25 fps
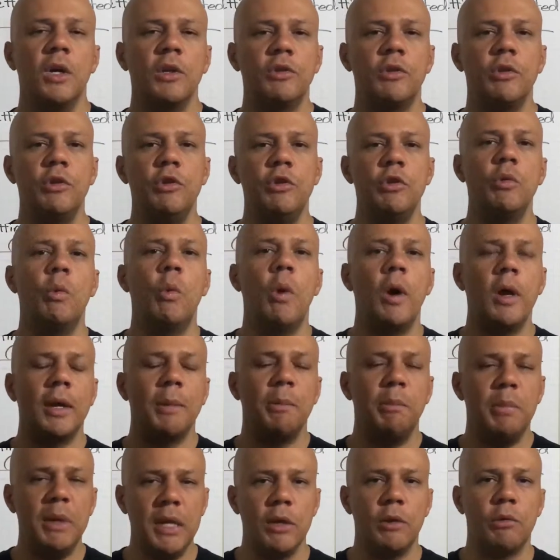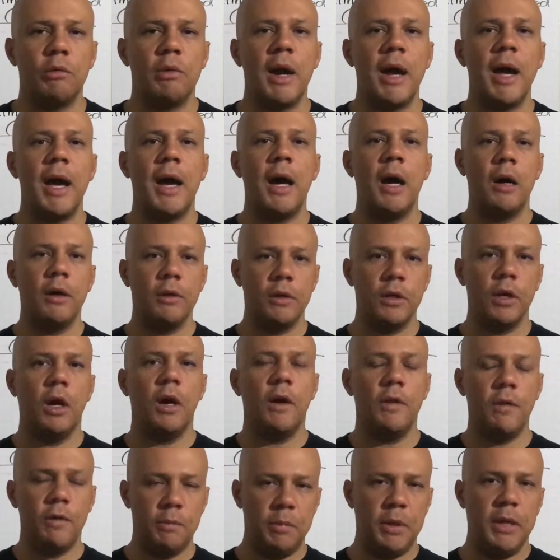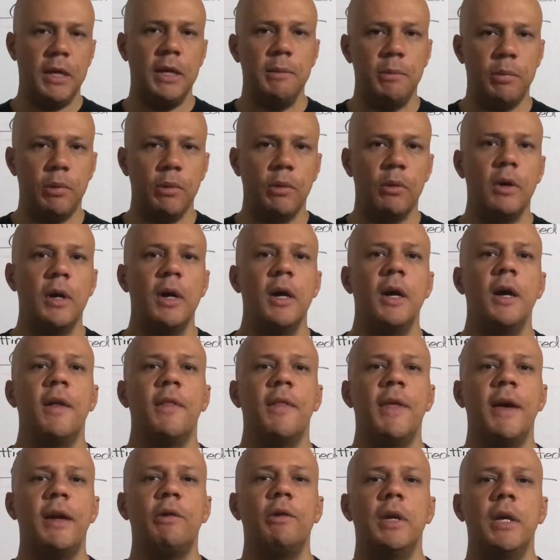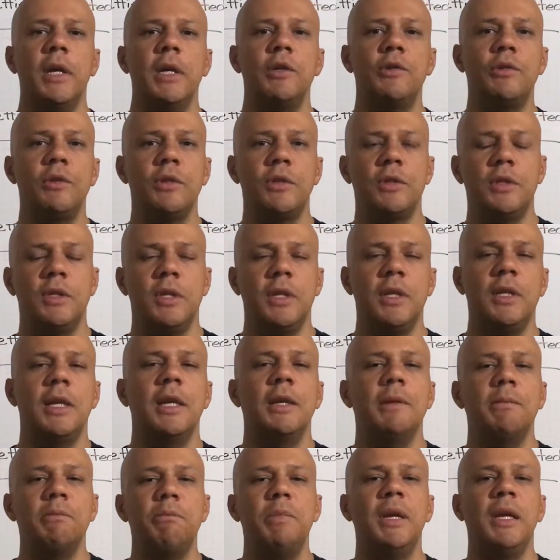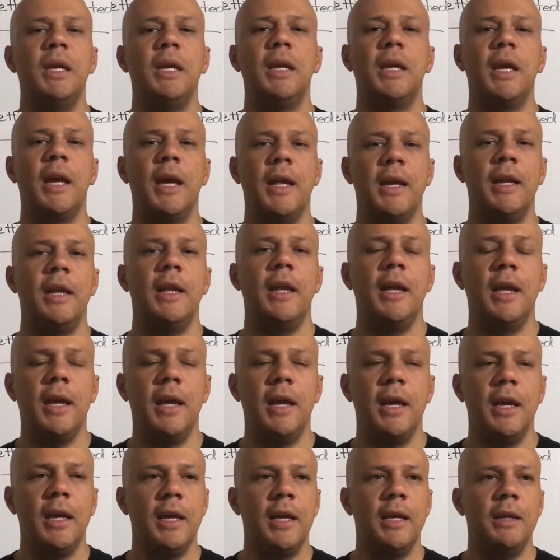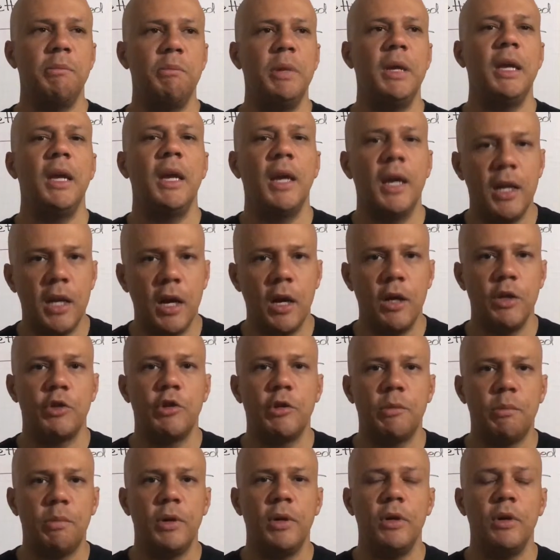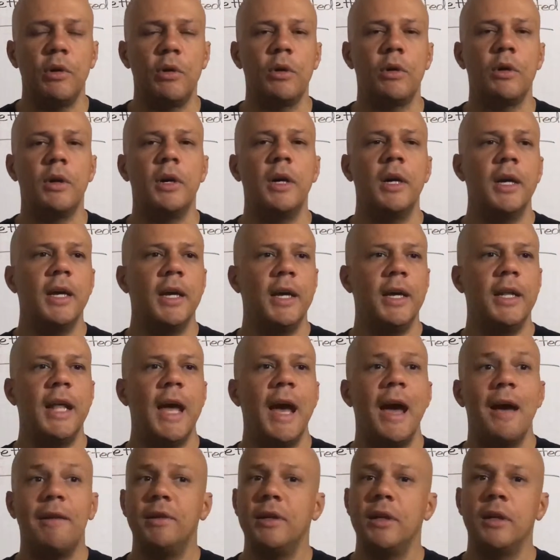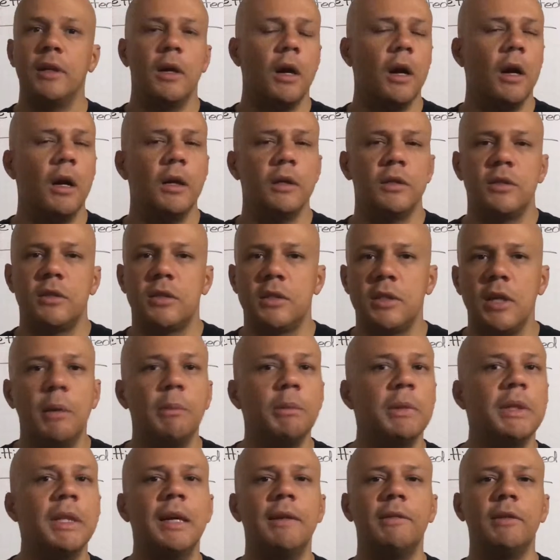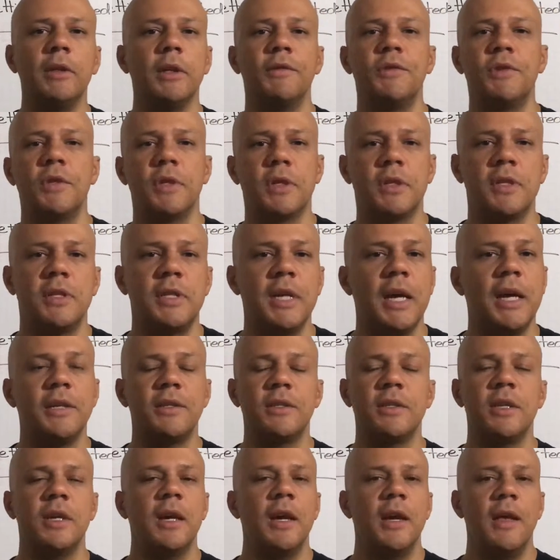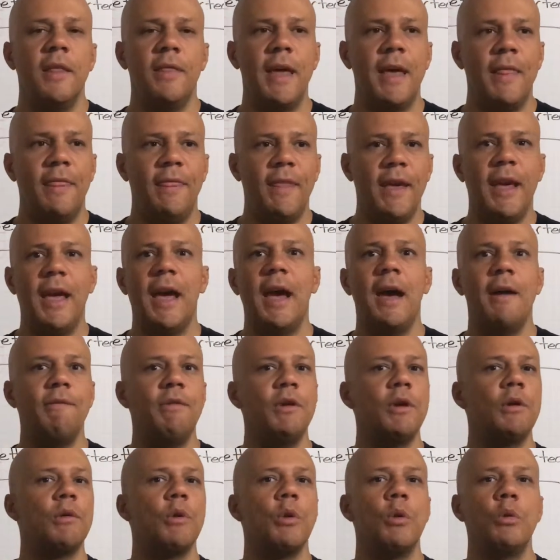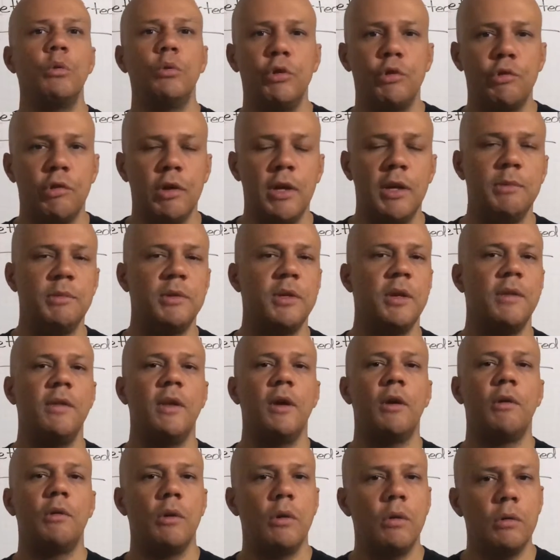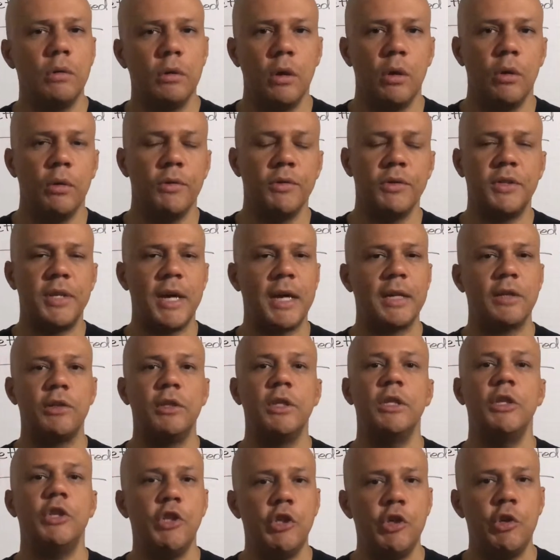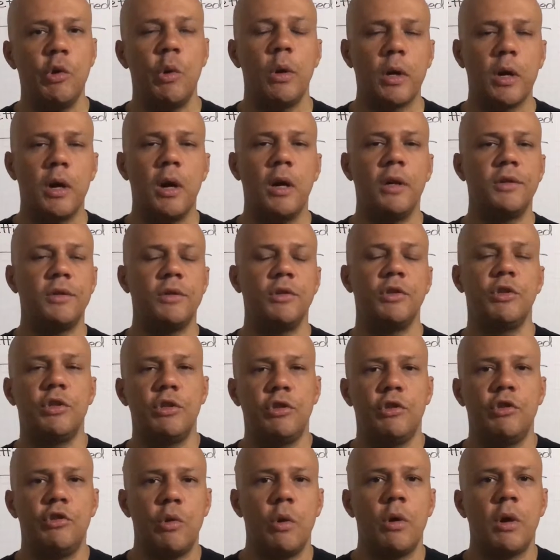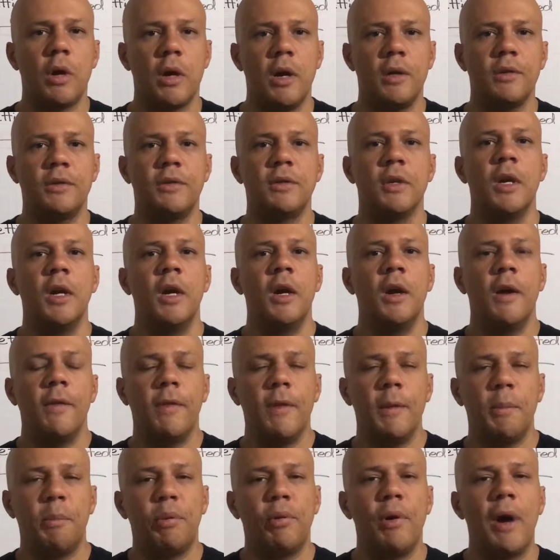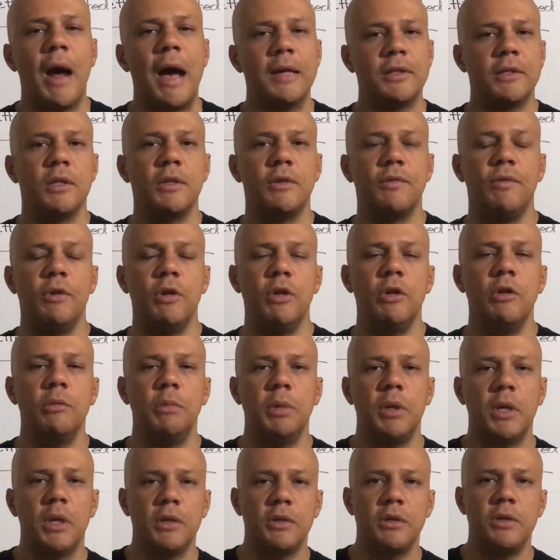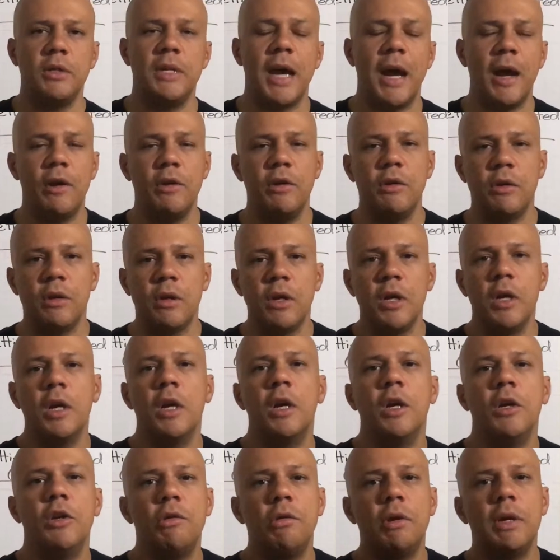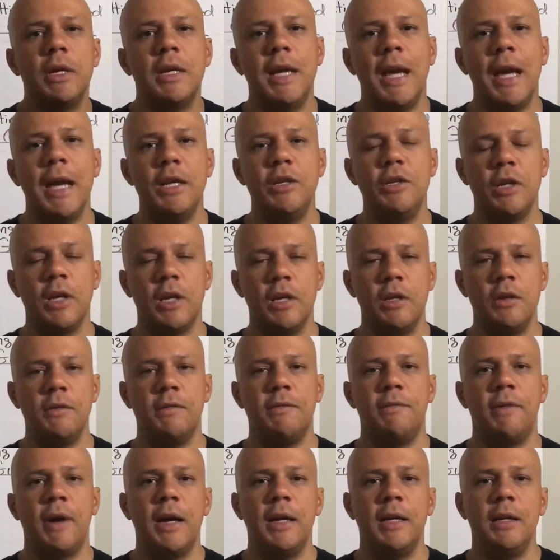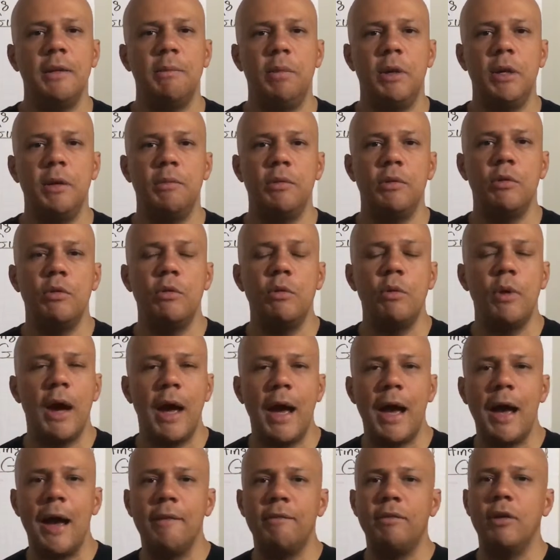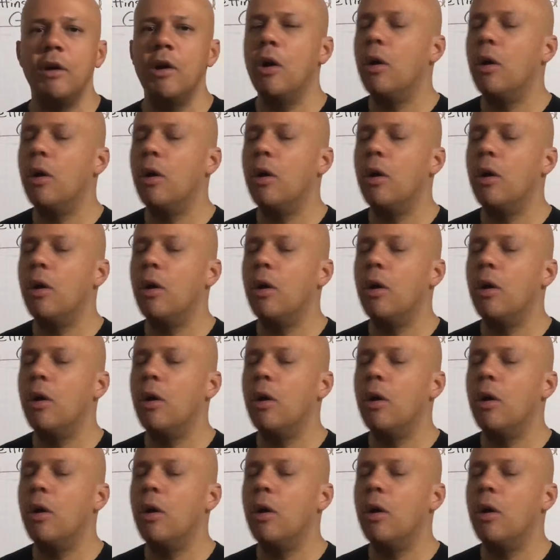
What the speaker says: So you want to be around other people that are interested in being an entrepreneur and having some level of success, that they have their own dreams and their own goals. This actually shortcuts the process for you, because now you're engaging and you're finding people who have